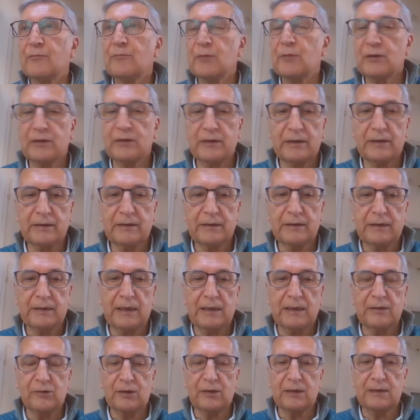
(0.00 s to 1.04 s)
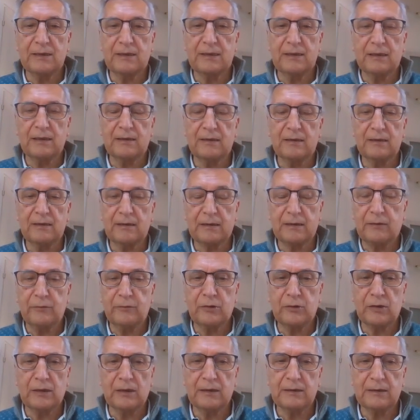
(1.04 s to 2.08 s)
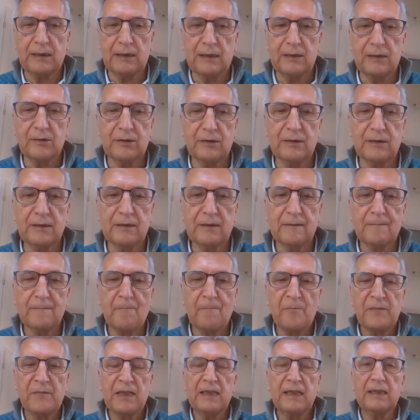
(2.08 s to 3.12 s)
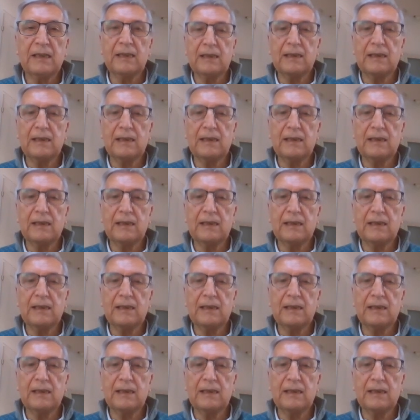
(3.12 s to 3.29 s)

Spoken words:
modern intelligence, artificial intelligence. In the